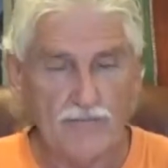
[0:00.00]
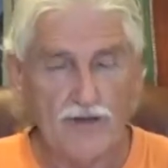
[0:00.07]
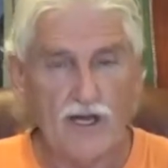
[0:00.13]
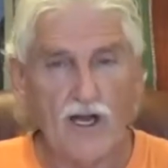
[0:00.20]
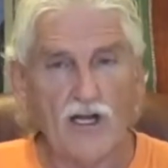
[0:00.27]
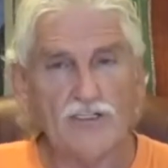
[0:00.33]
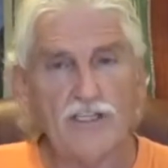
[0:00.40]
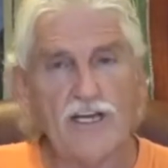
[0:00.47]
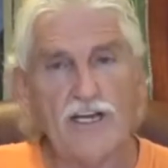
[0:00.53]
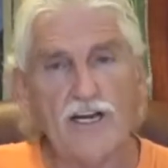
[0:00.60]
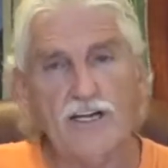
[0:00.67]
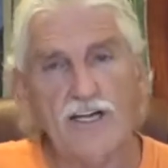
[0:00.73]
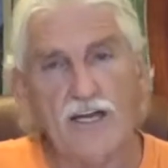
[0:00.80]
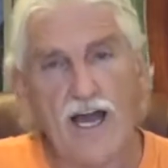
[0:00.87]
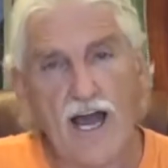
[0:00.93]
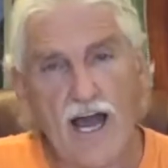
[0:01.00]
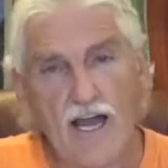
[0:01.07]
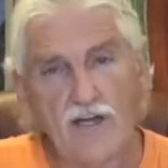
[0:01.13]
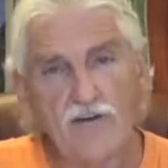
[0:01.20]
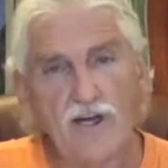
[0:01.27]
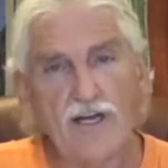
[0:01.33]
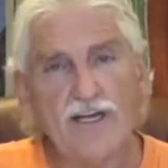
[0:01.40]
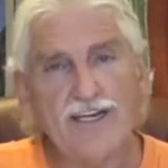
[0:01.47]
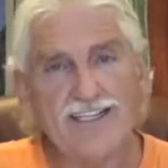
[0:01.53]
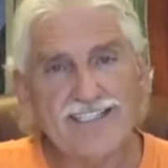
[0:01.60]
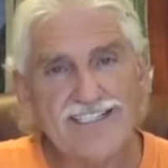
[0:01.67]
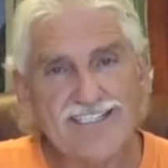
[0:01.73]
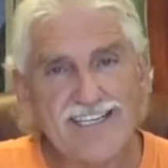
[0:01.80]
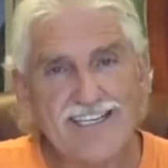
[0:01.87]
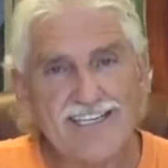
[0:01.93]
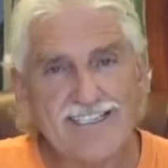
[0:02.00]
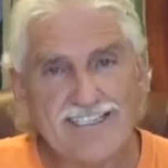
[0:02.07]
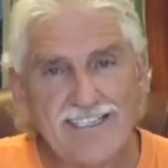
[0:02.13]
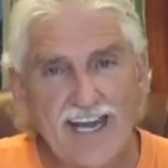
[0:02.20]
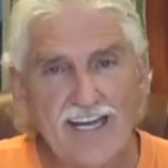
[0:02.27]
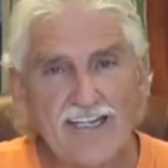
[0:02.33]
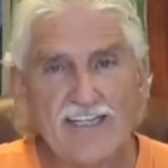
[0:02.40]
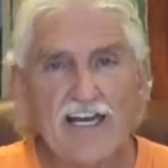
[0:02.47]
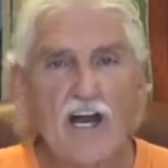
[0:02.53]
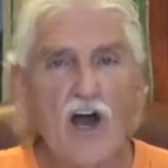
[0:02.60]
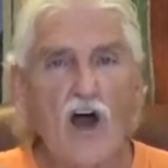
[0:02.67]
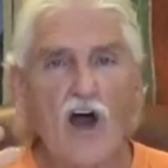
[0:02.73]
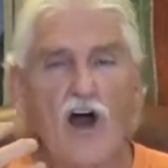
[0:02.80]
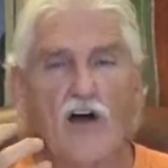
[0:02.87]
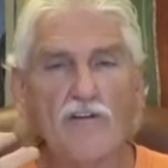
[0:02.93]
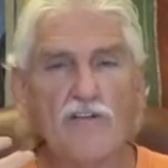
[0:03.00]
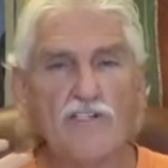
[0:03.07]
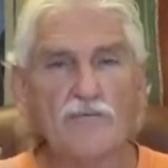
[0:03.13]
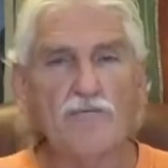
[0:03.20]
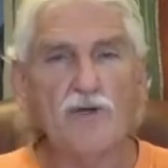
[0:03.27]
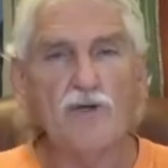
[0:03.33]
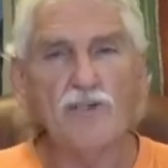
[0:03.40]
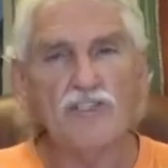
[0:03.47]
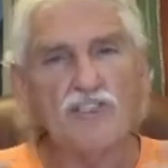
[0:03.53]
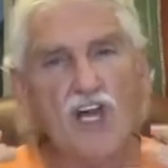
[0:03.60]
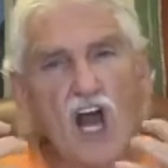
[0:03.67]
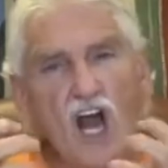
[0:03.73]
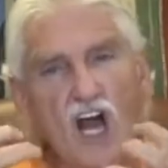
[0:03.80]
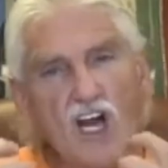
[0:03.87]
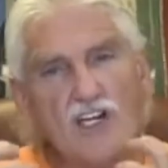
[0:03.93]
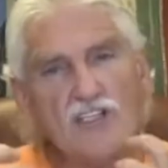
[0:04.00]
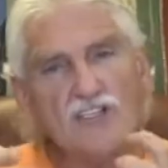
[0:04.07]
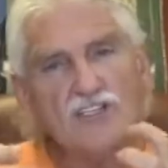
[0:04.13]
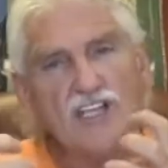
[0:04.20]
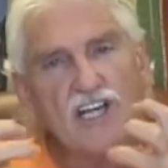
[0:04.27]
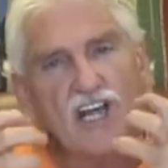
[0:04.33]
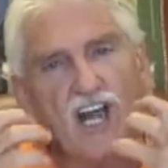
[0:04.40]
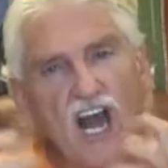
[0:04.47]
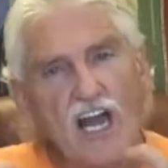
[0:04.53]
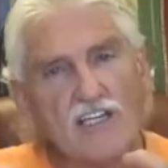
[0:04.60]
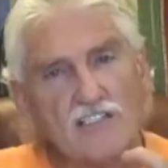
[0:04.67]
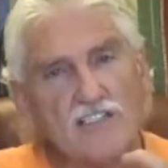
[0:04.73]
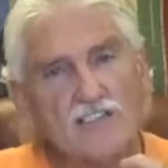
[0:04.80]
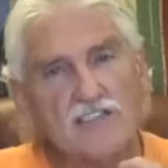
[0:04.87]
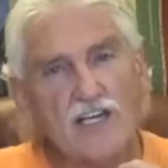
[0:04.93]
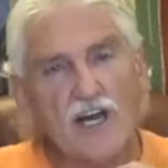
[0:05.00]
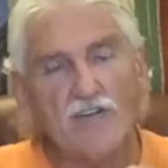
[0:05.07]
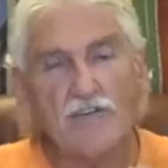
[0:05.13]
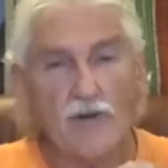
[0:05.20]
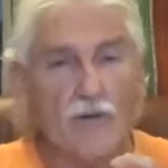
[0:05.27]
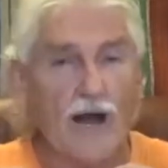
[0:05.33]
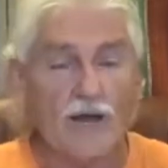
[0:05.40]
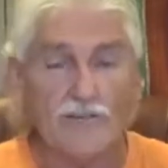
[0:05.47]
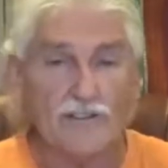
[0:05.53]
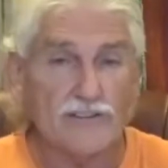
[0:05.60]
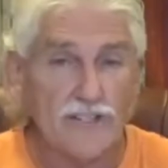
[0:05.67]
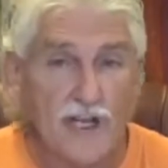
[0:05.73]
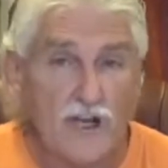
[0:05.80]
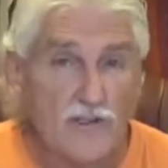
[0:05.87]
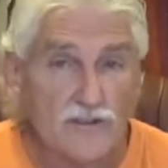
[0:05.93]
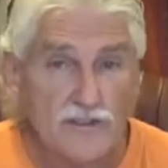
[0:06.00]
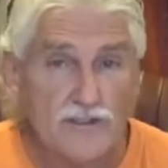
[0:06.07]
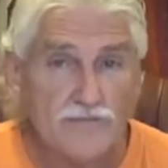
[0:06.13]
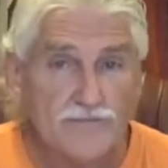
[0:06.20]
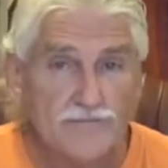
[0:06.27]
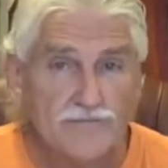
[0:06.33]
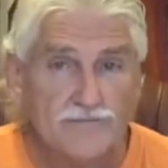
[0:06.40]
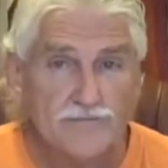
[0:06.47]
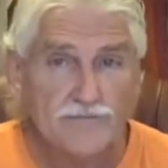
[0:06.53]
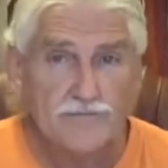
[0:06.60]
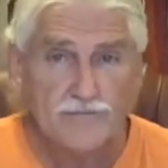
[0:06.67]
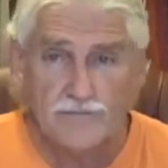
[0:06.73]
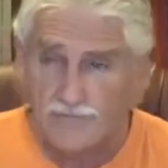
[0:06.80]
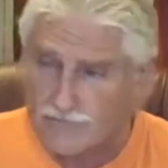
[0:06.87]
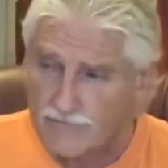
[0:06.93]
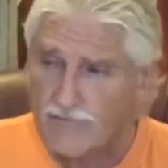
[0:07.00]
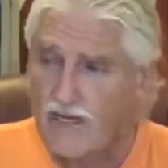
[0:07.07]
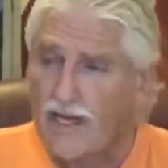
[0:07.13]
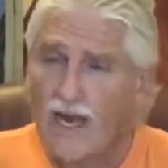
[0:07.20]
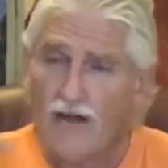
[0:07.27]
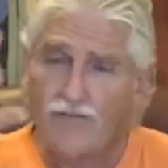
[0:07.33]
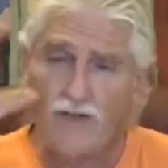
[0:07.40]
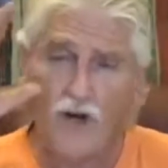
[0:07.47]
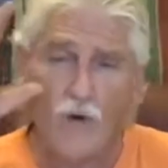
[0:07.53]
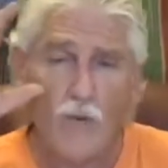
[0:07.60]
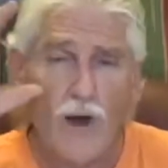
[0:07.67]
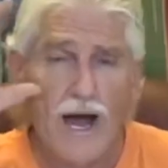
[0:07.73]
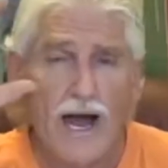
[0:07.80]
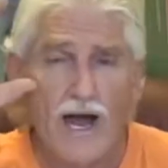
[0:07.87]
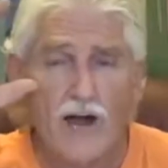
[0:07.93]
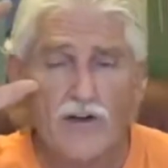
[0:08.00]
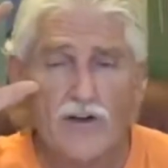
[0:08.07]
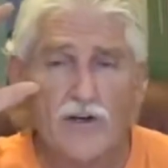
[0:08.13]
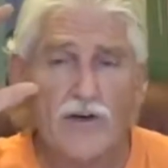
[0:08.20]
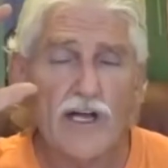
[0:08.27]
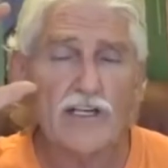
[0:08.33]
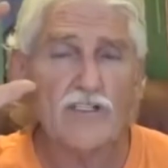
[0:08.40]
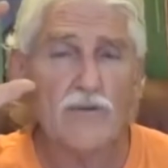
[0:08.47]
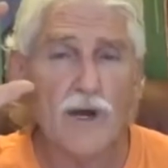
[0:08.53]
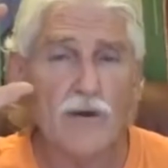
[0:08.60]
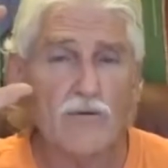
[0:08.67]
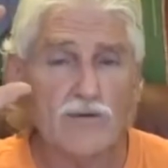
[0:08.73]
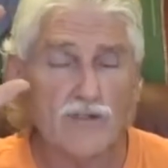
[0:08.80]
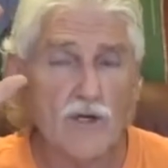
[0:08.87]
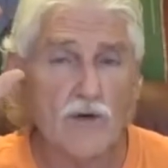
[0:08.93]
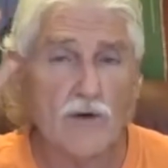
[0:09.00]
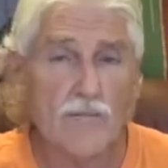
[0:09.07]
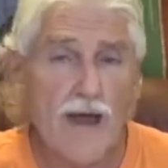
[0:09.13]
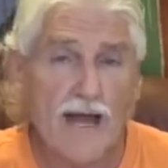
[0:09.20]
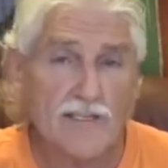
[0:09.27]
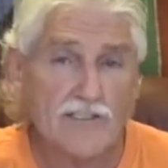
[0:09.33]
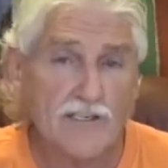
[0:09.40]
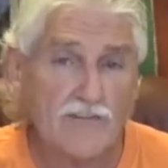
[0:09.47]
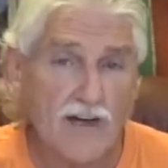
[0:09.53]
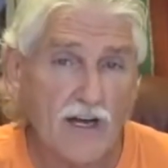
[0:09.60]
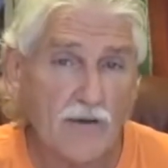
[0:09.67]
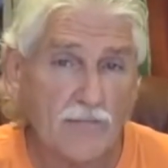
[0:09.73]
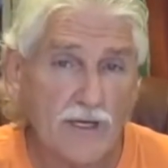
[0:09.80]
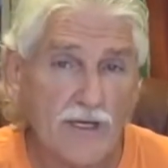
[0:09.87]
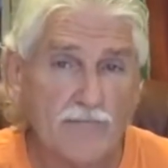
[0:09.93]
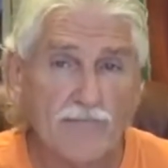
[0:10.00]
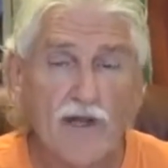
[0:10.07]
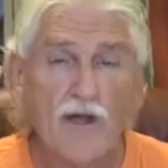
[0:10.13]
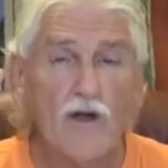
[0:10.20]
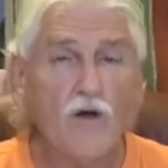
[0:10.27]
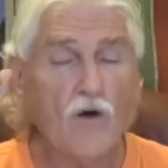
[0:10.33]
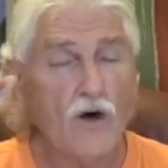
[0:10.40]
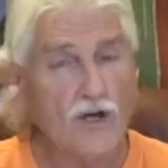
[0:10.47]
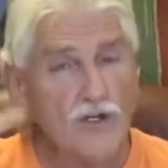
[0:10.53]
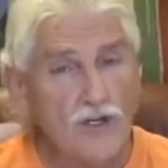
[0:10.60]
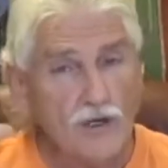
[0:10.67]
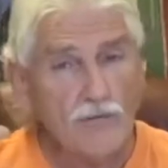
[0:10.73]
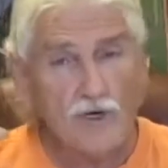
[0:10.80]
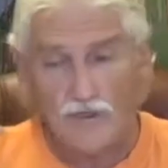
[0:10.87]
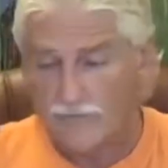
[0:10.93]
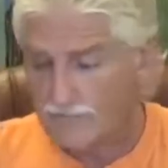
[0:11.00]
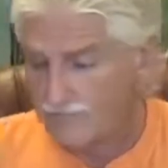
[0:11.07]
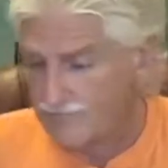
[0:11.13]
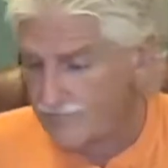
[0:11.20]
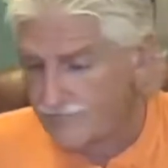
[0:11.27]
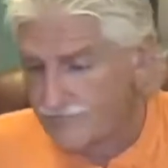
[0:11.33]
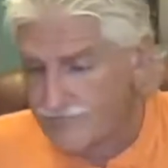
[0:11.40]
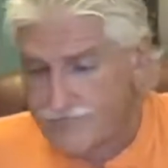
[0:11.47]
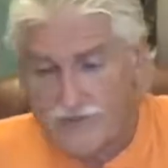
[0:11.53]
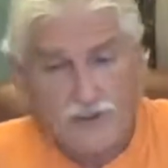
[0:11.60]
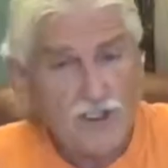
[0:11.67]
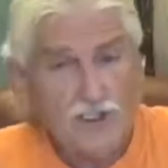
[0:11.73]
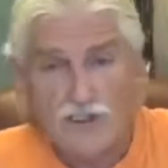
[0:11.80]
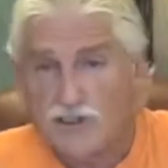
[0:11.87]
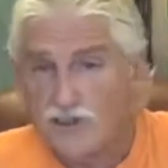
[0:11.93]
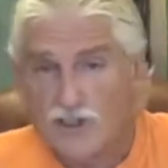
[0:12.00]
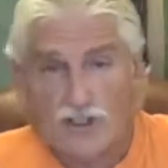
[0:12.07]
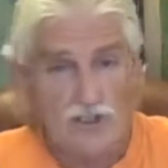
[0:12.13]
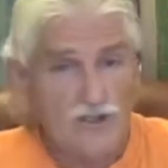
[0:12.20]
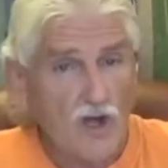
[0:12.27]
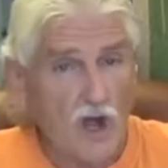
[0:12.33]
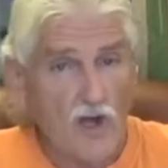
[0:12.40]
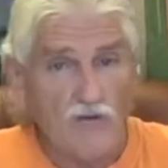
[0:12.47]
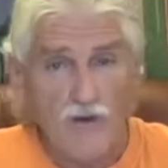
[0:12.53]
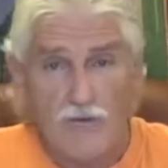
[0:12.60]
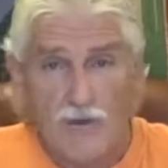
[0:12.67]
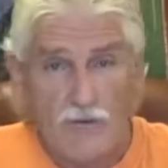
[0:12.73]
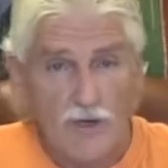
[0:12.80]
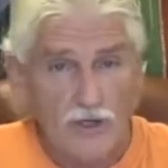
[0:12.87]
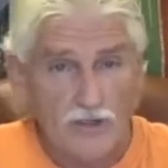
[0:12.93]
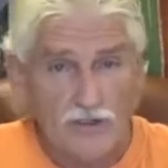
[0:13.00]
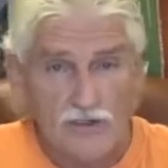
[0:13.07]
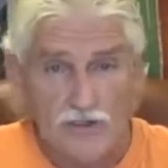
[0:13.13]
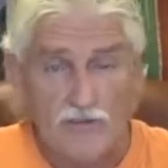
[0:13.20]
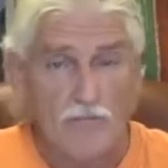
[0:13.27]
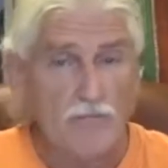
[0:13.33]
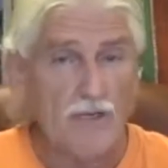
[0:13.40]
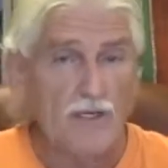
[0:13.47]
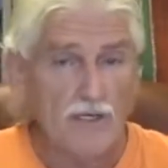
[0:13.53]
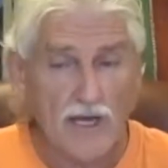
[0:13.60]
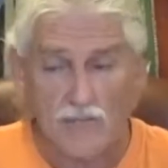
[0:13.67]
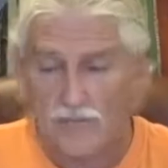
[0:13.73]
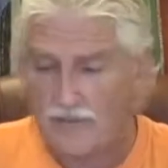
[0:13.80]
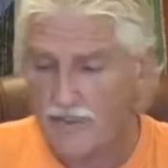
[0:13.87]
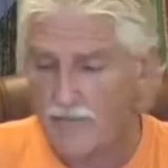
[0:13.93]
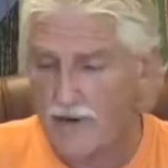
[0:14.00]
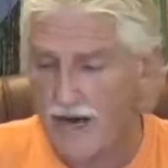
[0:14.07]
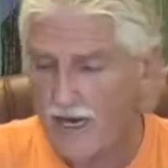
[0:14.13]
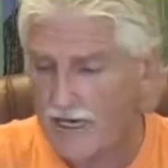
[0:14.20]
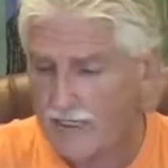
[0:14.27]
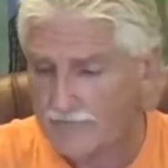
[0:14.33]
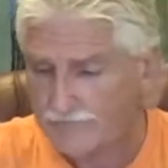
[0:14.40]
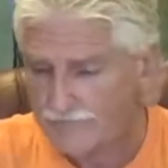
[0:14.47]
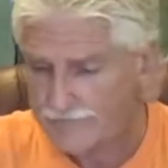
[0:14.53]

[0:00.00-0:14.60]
Because in a dehydrated, acidic state, all this mucus hardens and locks itself around the cells. After a while, your x-ray will show a mass developing or a tumor. It's just all from the mucus buildup in the body.